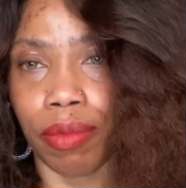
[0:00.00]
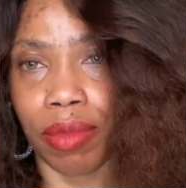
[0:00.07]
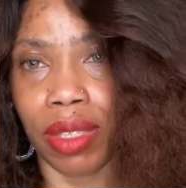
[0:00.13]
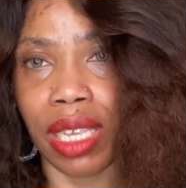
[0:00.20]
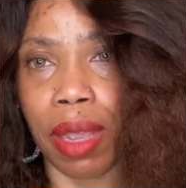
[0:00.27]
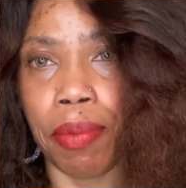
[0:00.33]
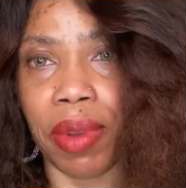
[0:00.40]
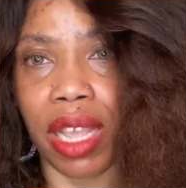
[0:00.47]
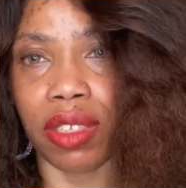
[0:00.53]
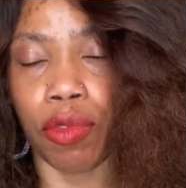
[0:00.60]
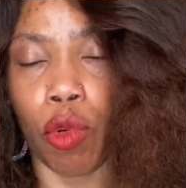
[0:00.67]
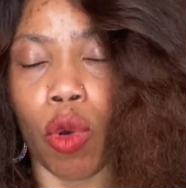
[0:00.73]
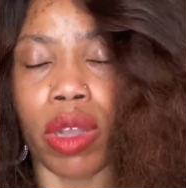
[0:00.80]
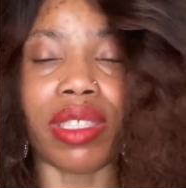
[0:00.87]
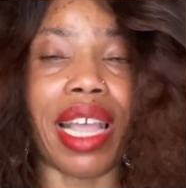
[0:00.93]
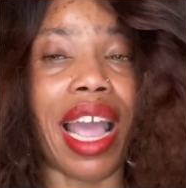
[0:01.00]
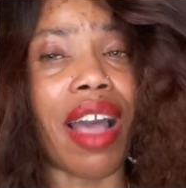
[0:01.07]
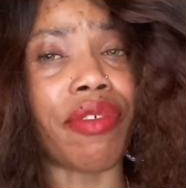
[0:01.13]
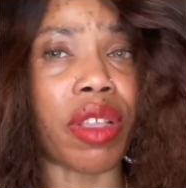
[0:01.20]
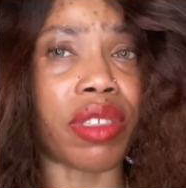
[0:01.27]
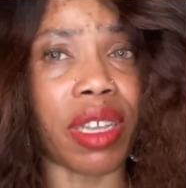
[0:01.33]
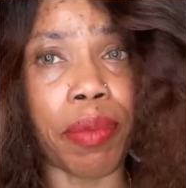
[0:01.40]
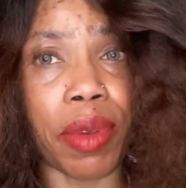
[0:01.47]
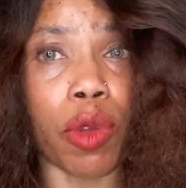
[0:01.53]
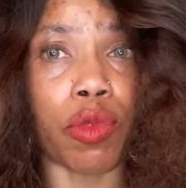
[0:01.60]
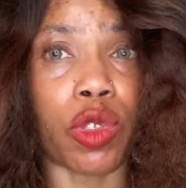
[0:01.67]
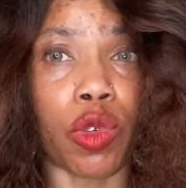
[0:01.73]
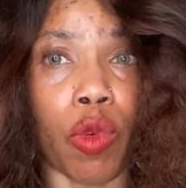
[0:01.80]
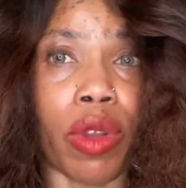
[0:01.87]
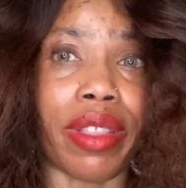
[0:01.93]
tablet one, they have the tablet
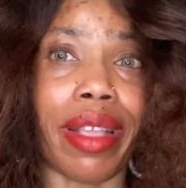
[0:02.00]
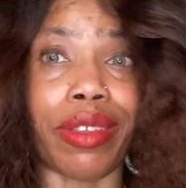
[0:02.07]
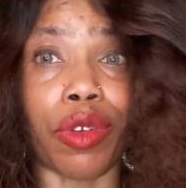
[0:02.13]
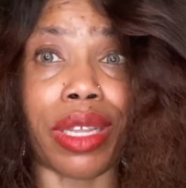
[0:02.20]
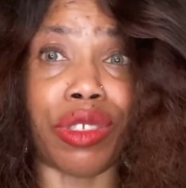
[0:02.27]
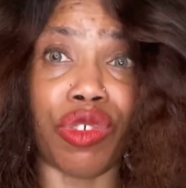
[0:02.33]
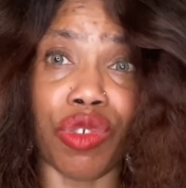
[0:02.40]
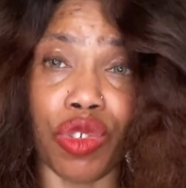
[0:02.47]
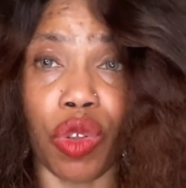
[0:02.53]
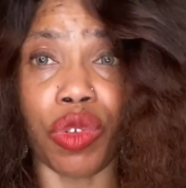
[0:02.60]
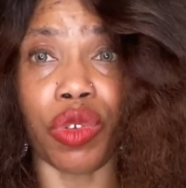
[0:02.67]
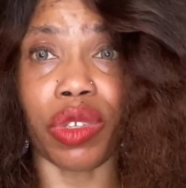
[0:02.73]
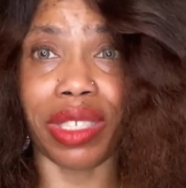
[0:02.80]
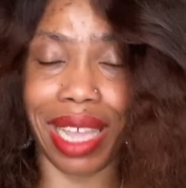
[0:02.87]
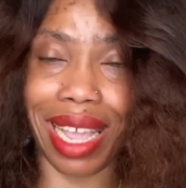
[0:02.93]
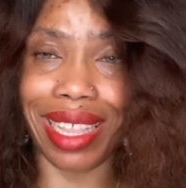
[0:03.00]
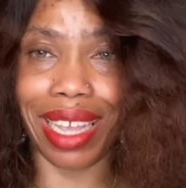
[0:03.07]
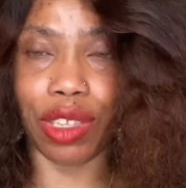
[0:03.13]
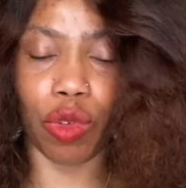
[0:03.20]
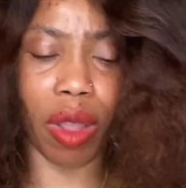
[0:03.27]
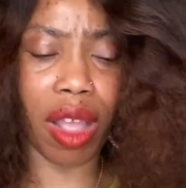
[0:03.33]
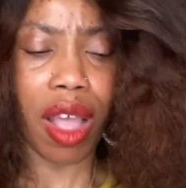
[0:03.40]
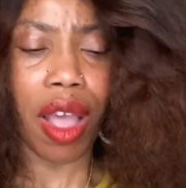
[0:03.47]
one that you can use on your skin as well,